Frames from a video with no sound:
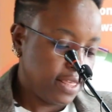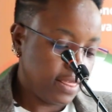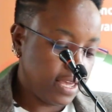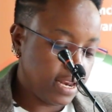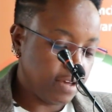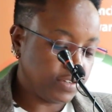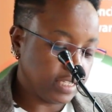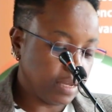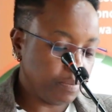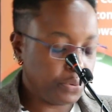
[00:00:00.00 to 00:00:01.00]
Then after
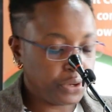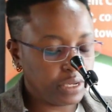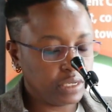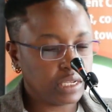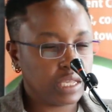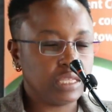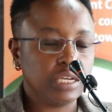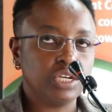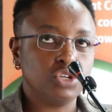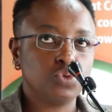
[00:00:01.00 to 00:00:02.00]
some point, I
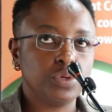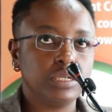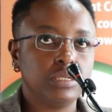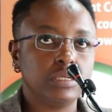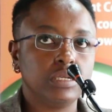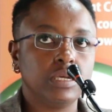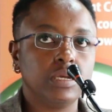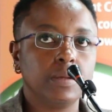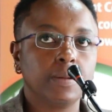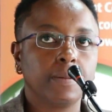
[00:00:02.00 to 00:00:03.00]
think in
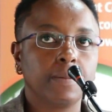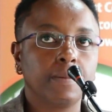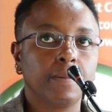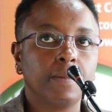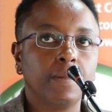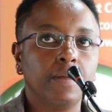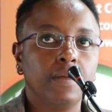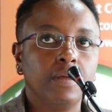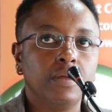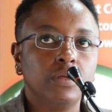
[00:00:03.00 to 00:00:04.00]

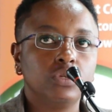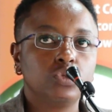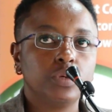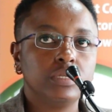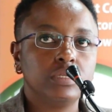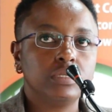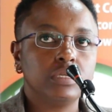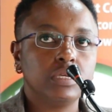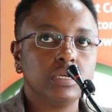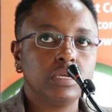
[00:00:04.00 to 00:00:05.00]

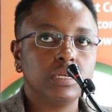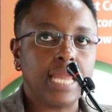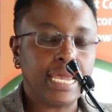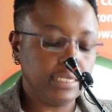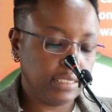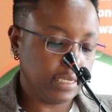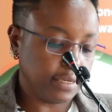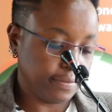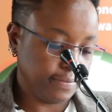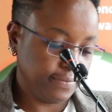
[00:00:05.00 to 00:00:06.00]
2019,